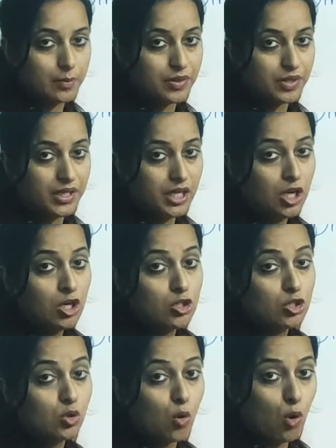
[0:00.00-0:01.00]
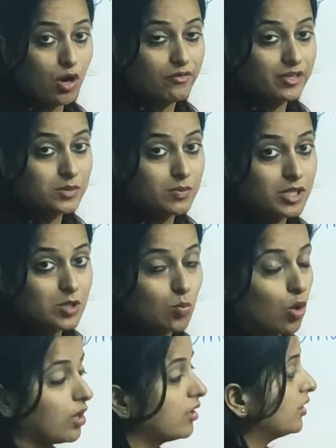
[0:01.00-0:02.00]
subtree should always be
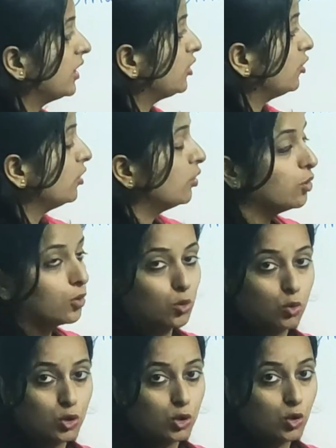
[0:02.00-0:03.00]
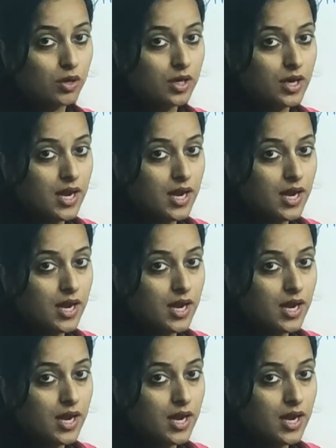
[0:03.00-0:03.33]
smaller than your root node,